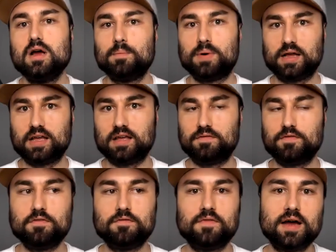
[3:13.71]
But if
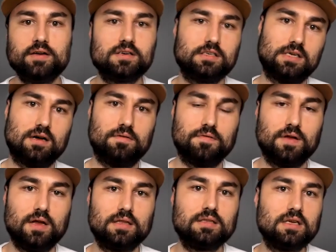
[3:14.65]
you find yourself
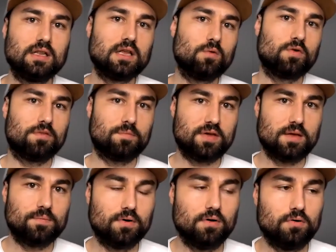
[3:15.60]
dealing with
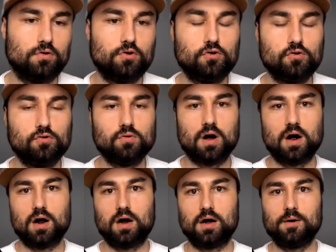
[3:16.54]
people who
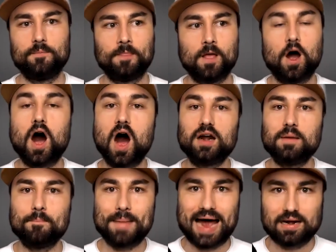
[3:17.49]
are
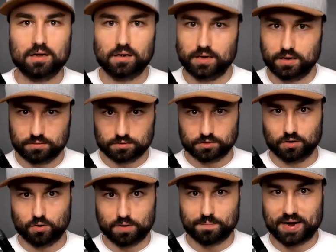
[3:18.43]
automatically, so
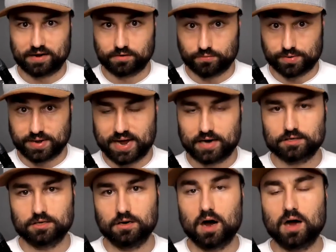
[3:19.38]
going back to
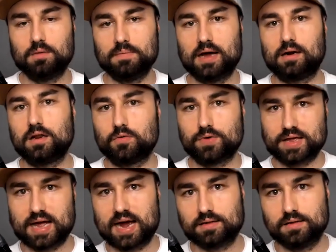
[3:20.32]
reaction, automatically
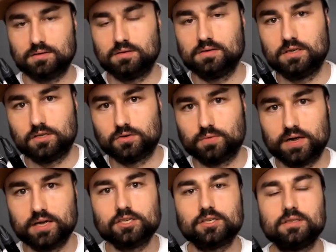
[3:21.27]
reacting to
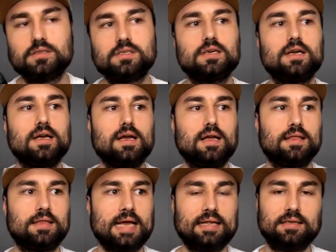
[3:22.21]
situations,
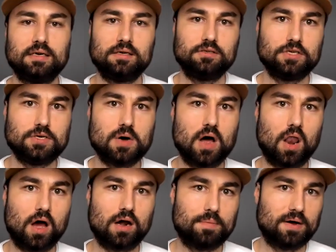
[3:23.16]
that tells you a
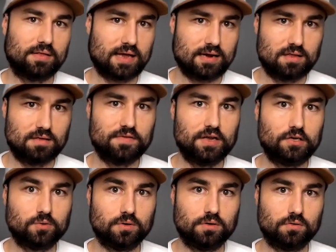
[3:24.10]
lot about that
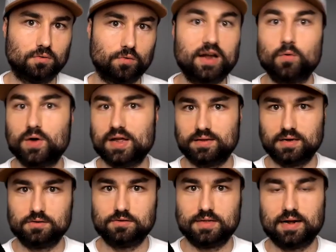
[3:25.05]
individual. Right away, it
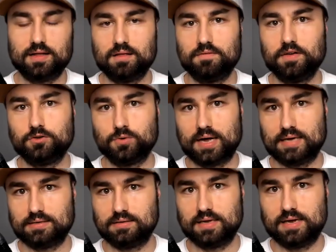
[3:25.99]
tells you that individual
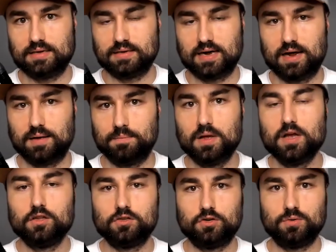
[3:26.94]
hasn't taken time
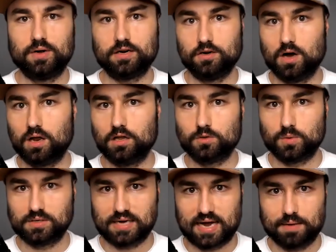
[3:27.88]
to acknowledge
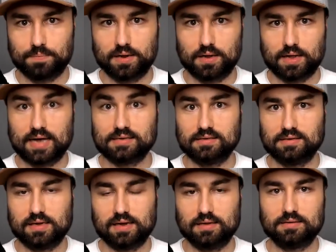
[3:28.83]
what's happening, hasn't
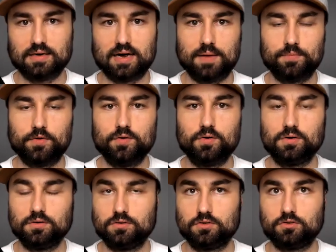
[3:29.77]
taken time to
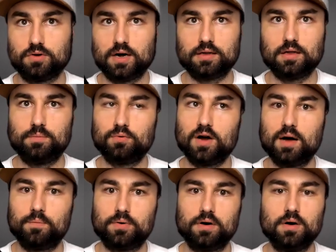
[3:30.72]
construct a
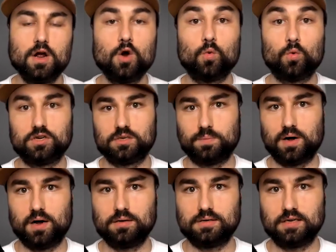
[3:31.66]
proper
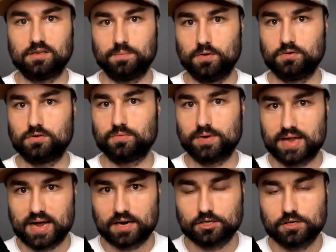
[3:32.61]
response as opposed to
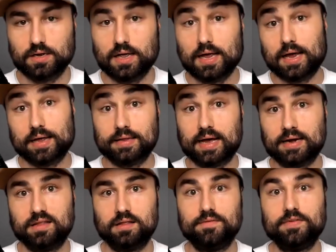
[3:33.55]
reaction. And
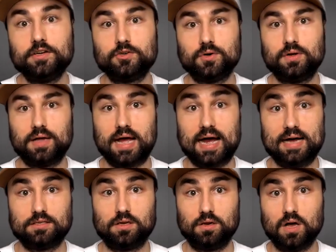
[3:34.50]
that individual
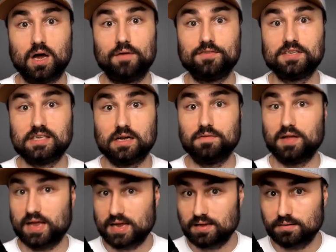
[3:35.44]
has a lot of self
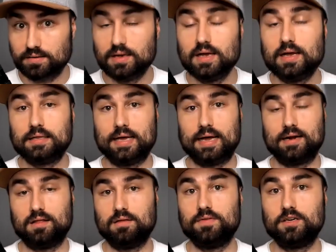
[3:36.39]
hate. That
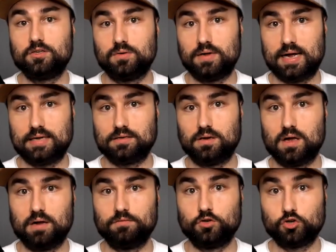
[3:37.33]
individual has a
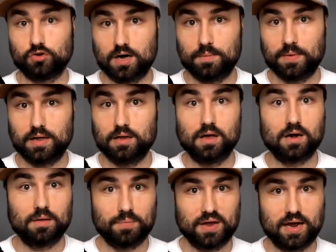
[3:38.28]
lot of trauma and a
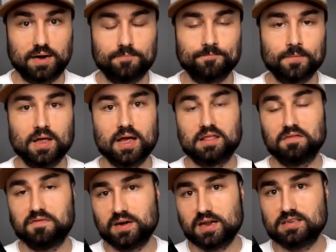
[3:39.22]
lot of pain. And the
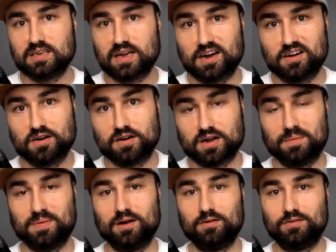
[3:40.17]
funniest thing I heard
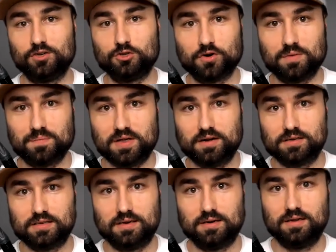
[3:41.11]
about the Jordan
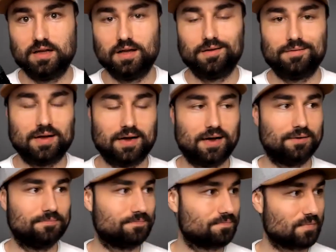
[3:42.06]
Peterson.
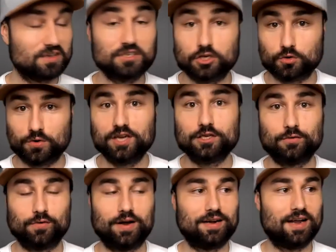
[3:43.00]
Um,
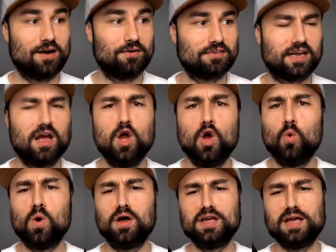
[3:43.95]
situation right now is like,
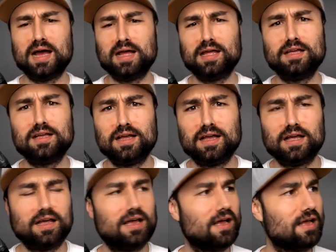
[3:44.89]
well, he he
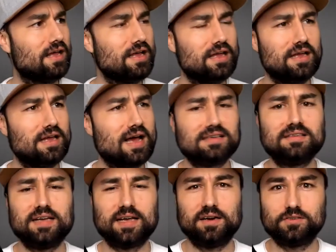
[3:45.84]
uh, he he
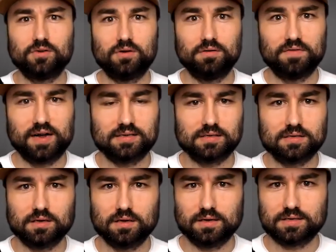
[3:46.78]
hasn't taken his own
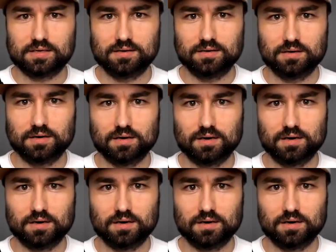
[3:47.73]
advice. Listen,